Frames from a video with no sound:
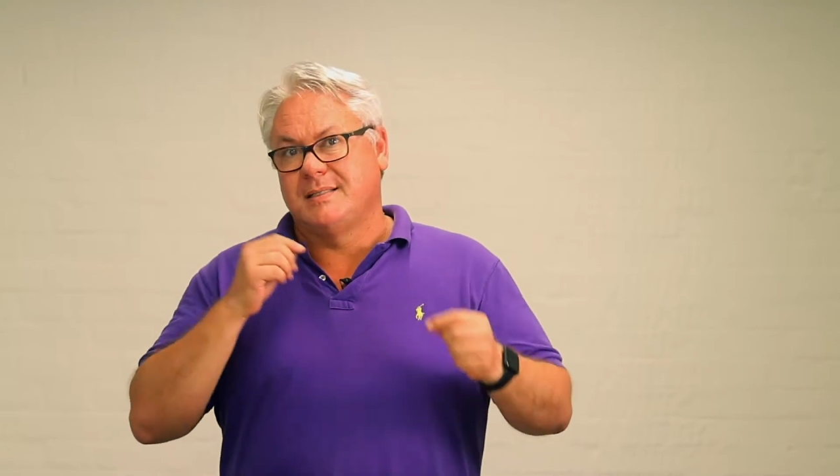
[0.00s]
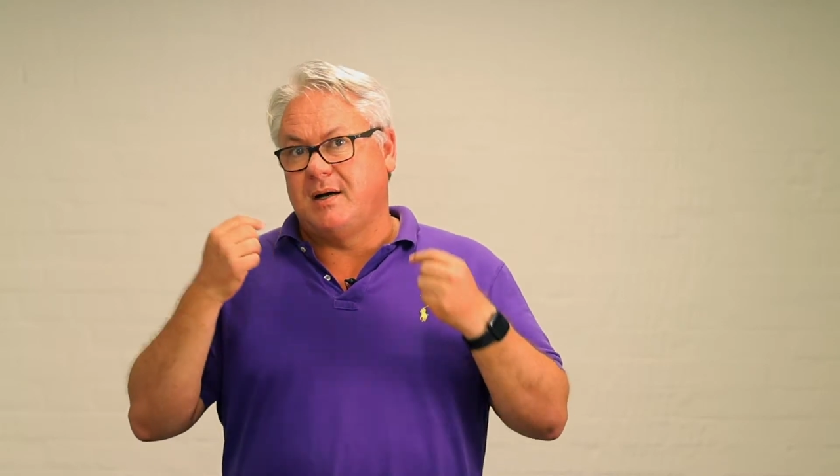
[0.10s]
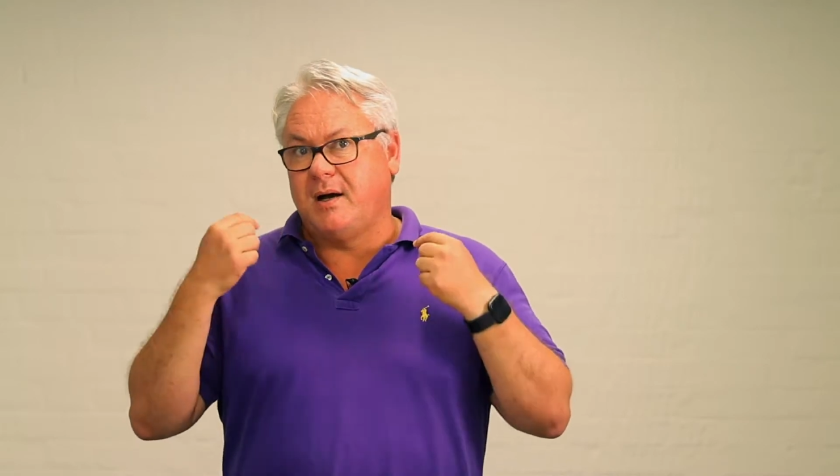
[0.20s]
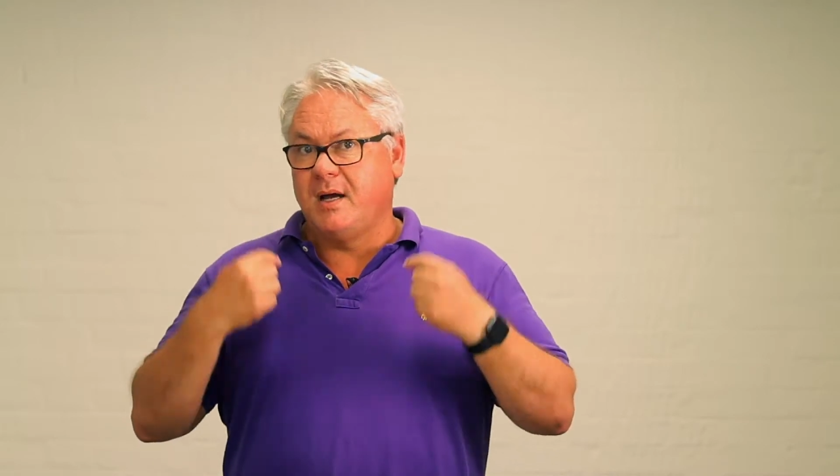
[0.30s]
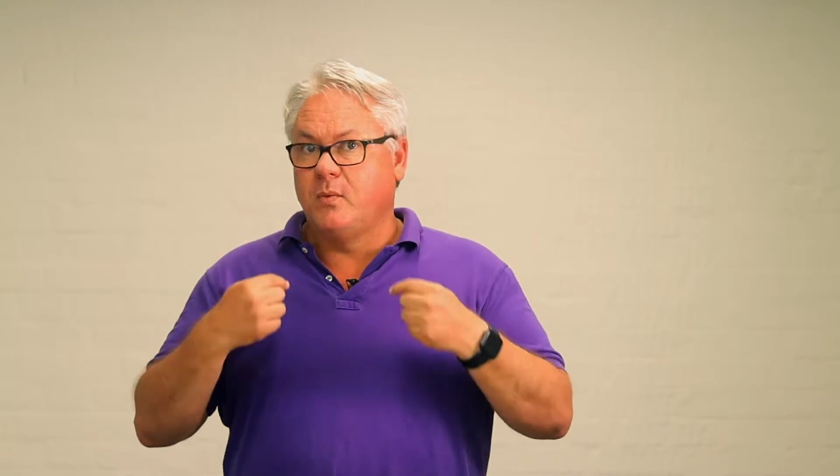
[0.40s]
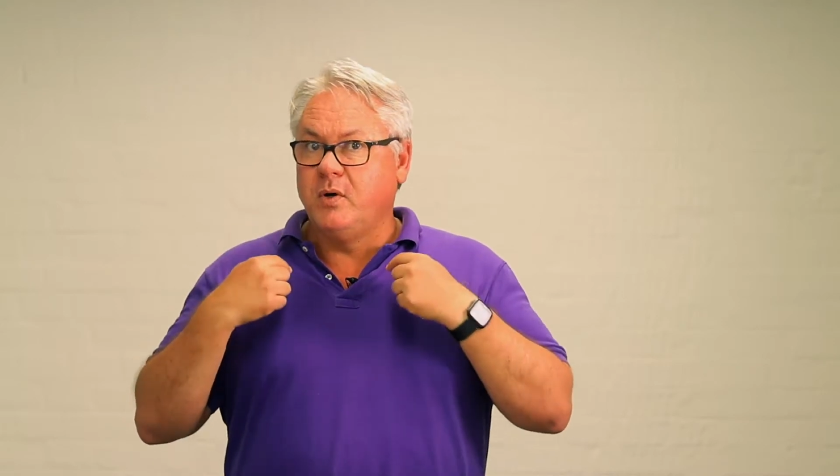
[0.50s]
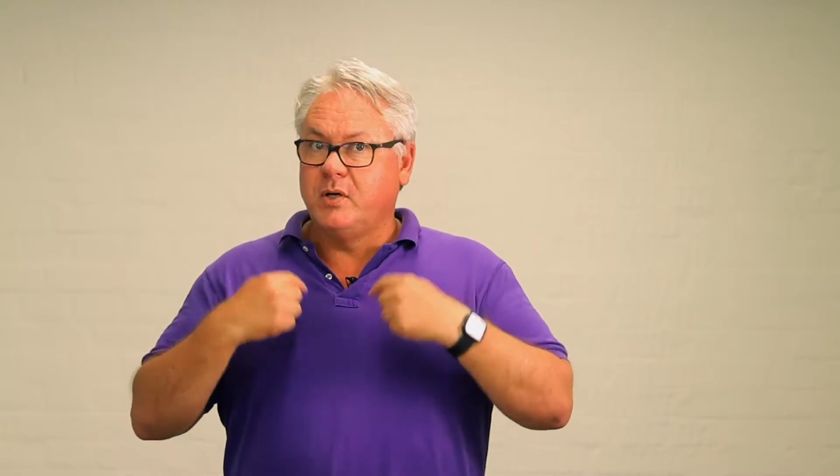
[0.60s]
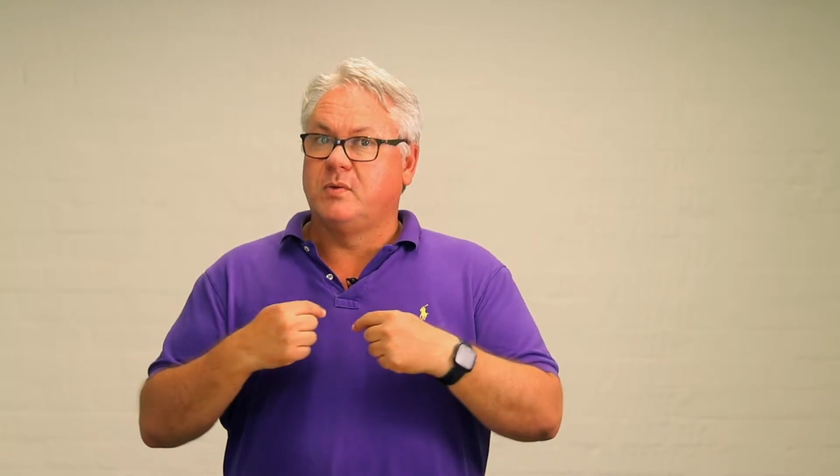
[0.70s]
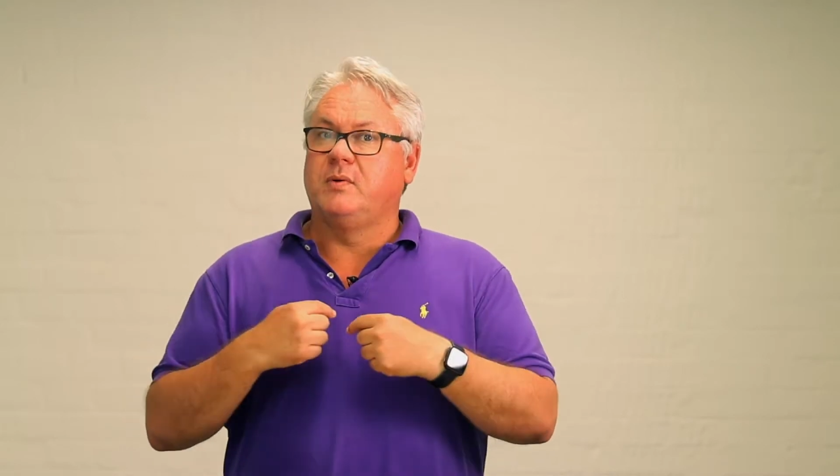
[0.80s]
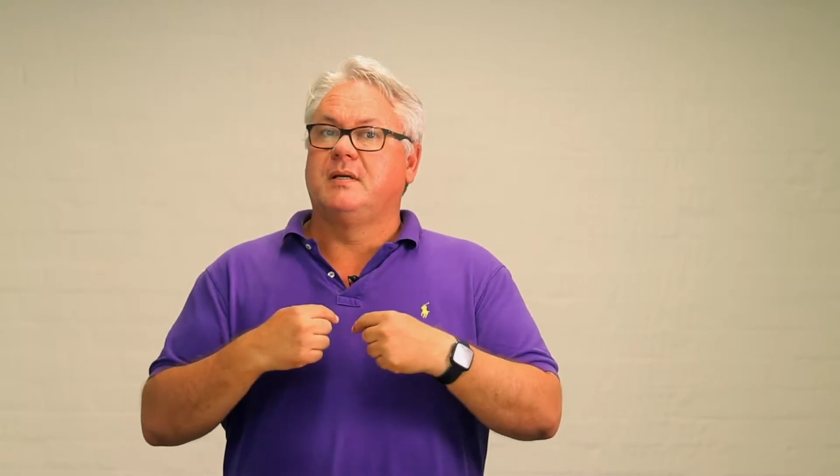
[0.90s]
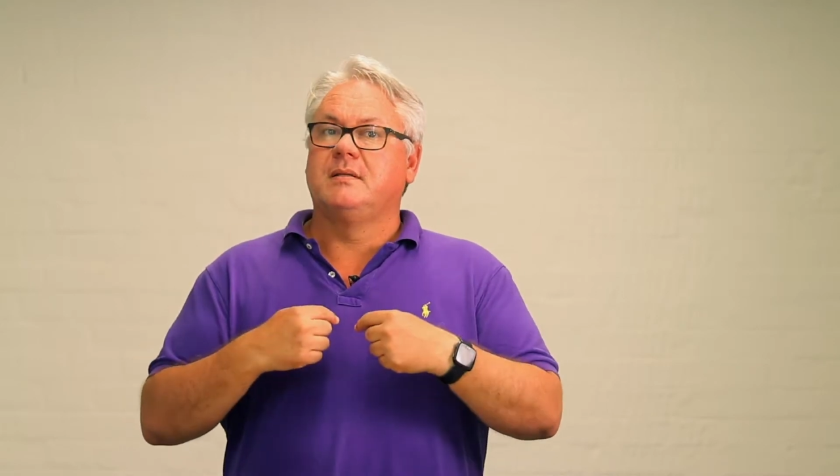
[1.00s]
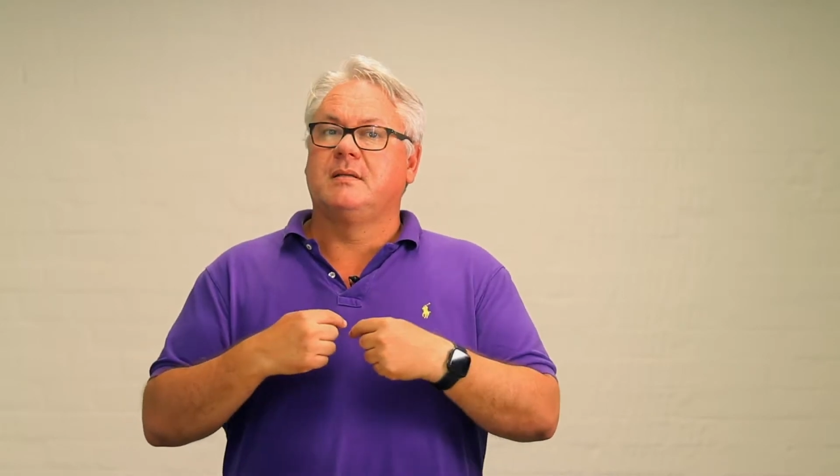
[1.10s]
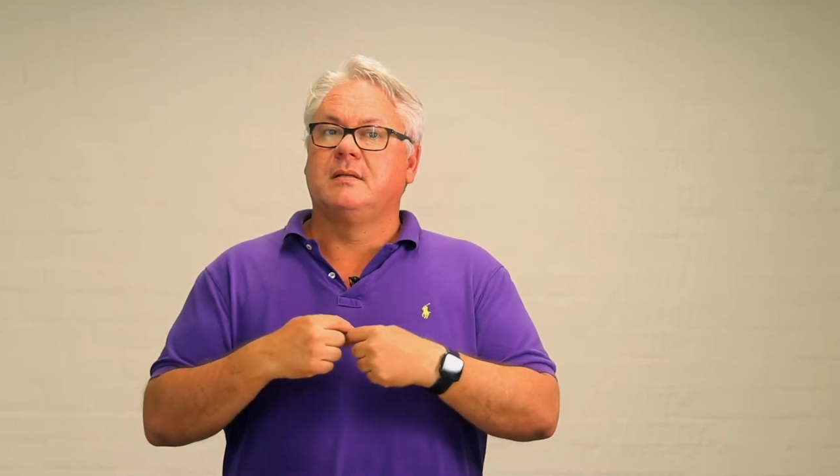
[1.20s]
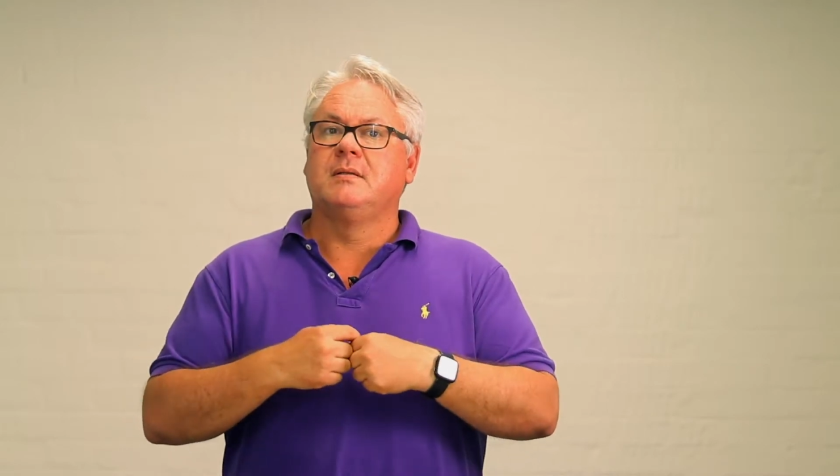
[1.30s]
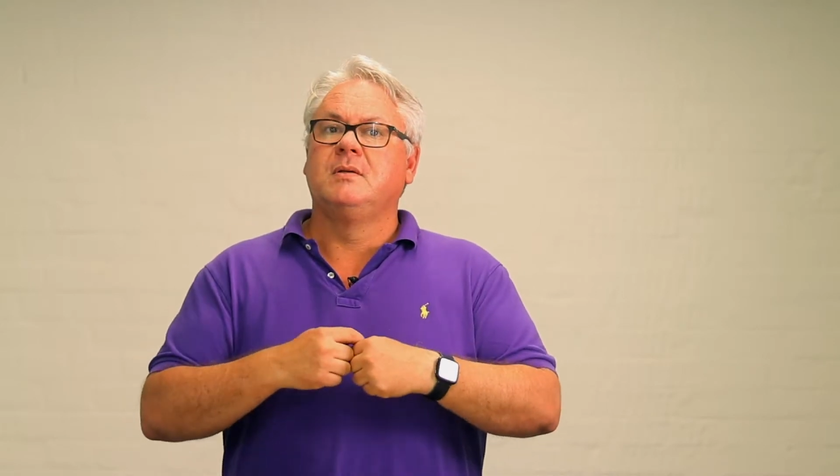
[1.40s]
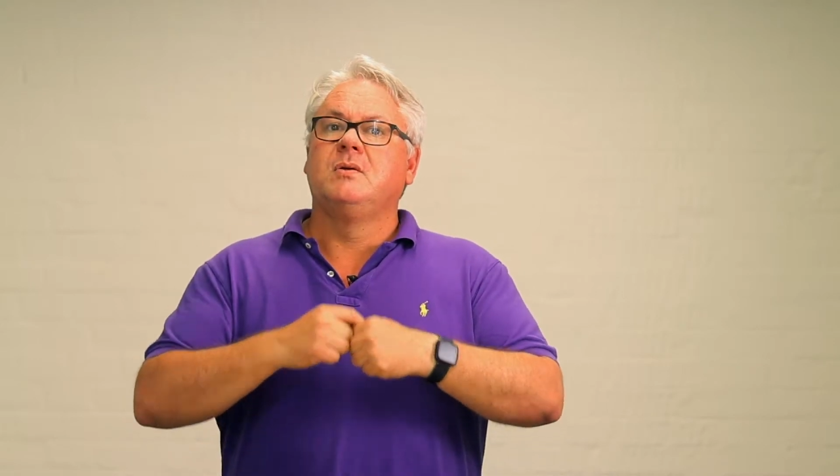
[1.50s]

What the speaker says: that I work with